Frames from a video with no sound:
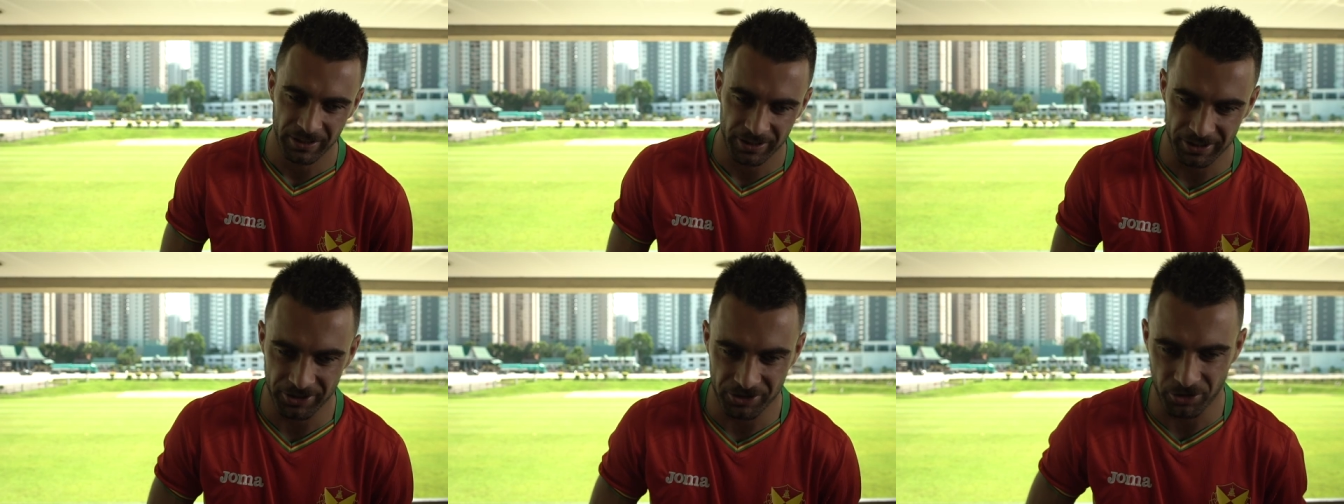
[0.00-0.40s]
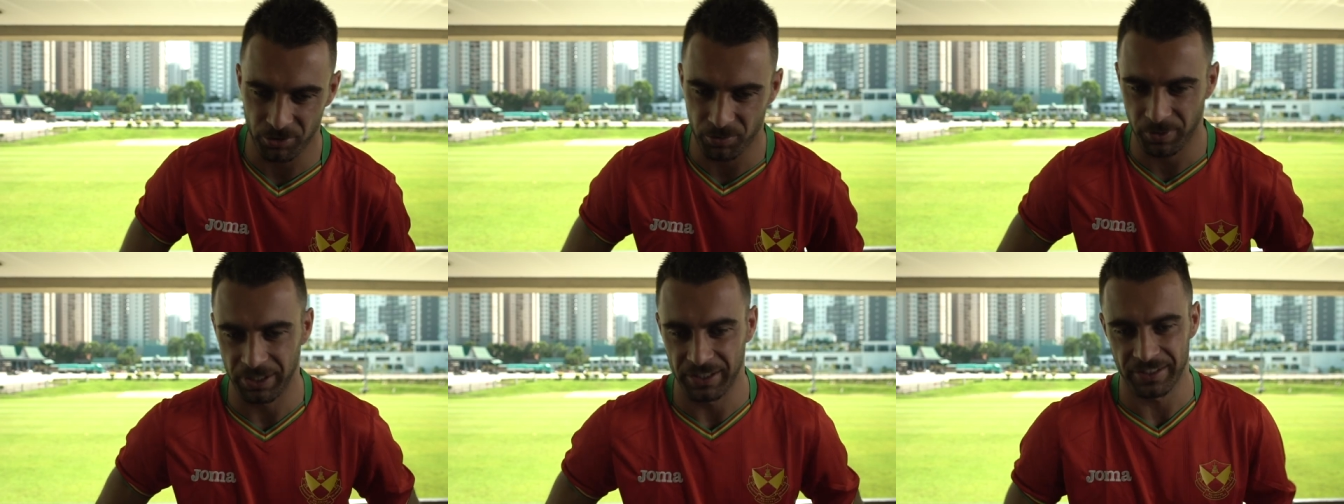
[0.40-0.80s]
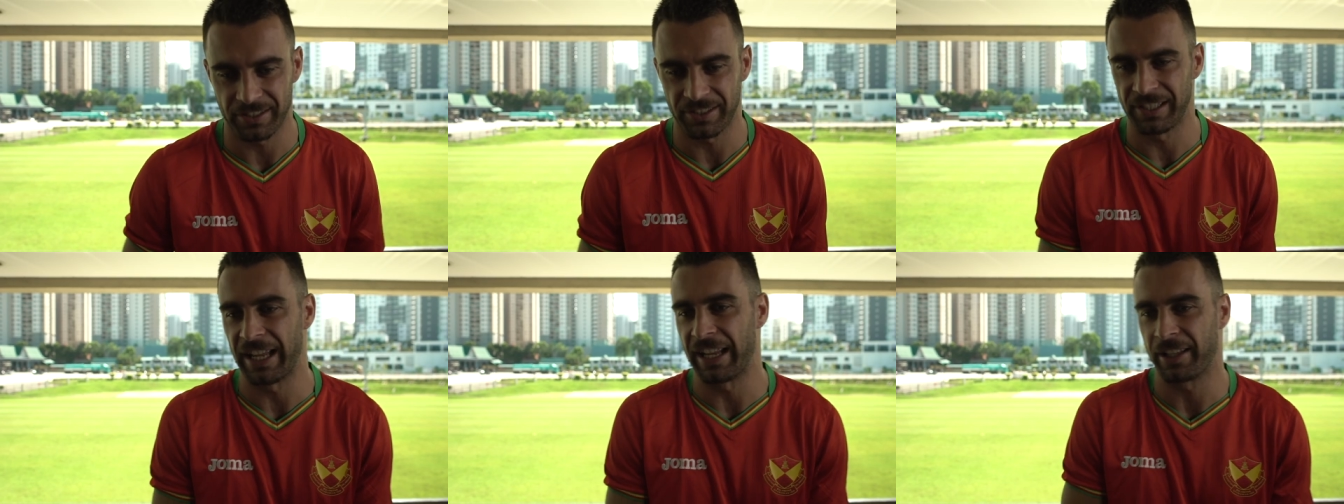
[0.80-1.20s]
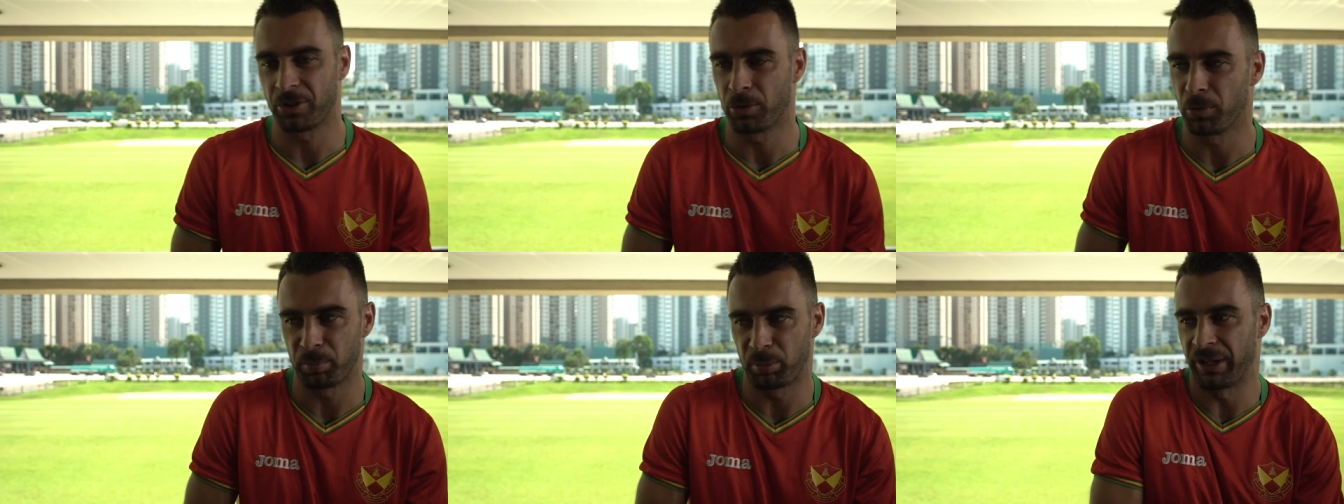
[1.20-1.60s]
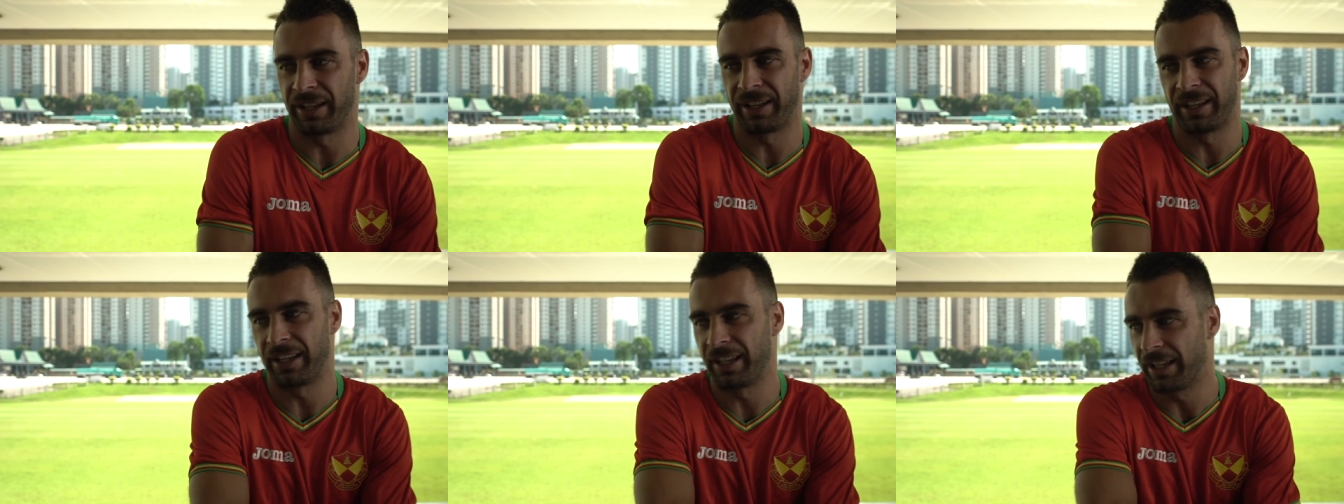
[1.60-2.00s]
He's always like to
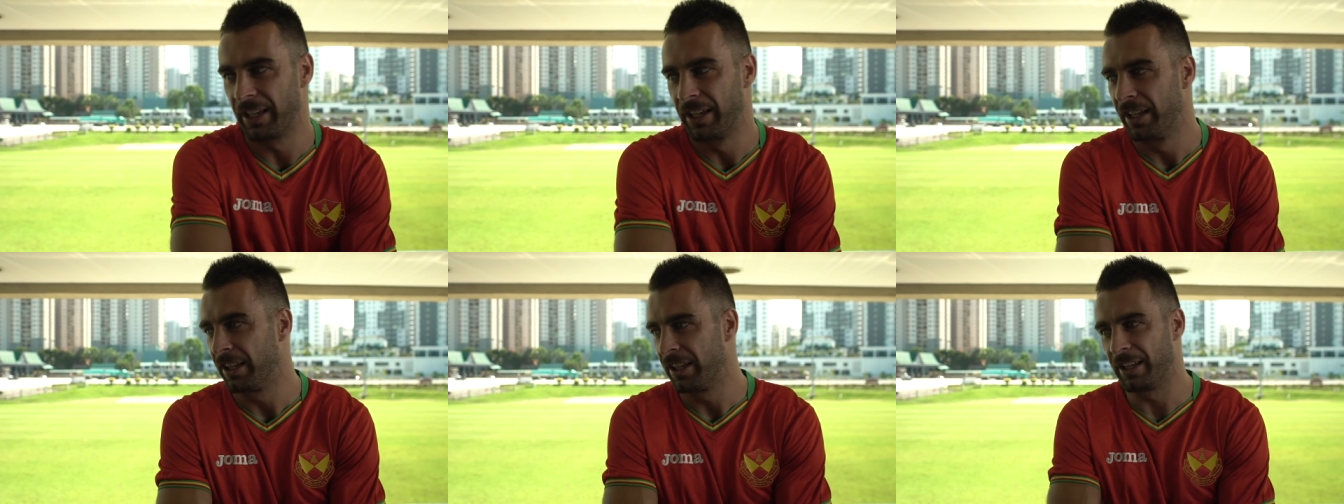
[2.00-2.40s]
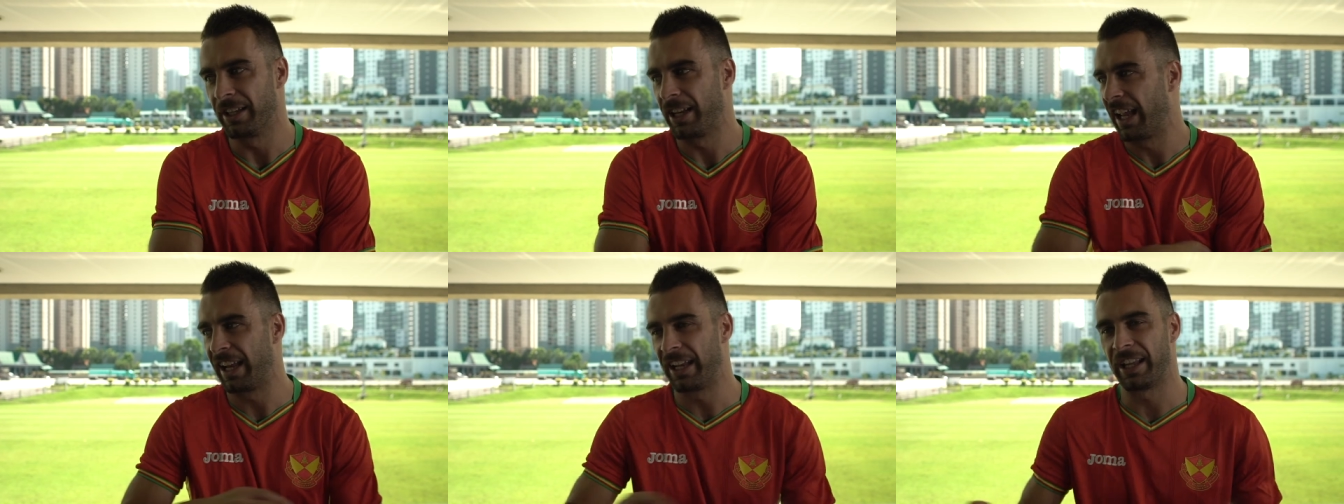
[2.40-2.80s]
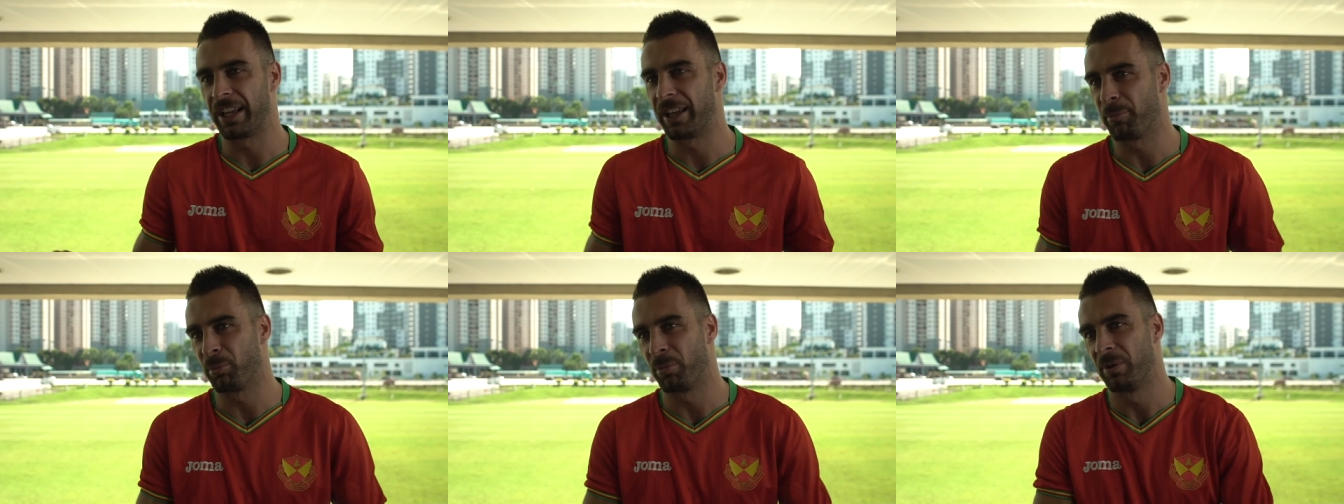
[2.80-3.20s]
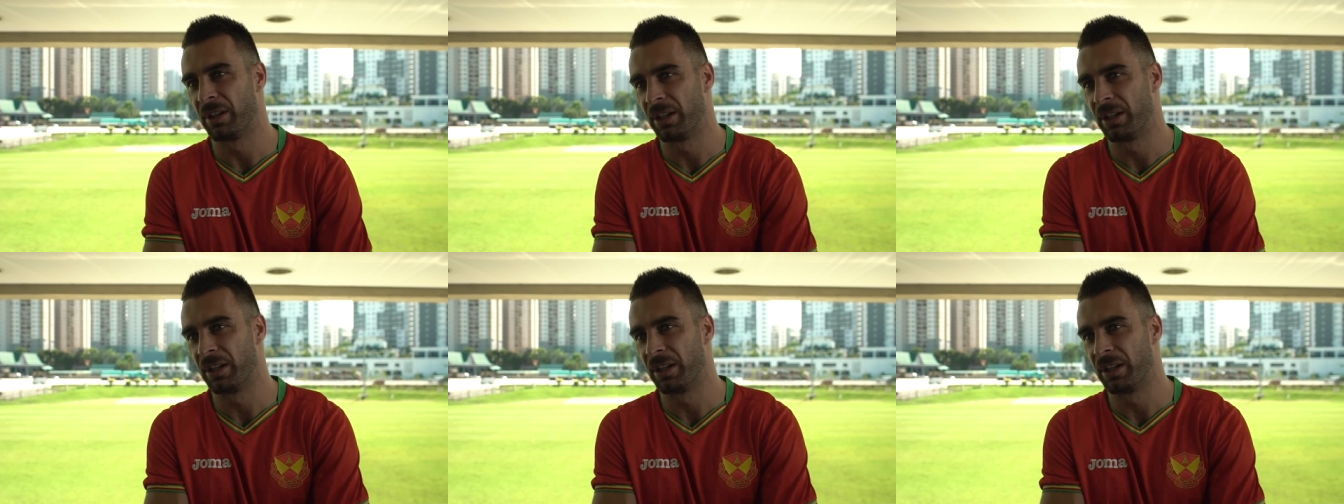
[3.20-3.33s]
play in any game.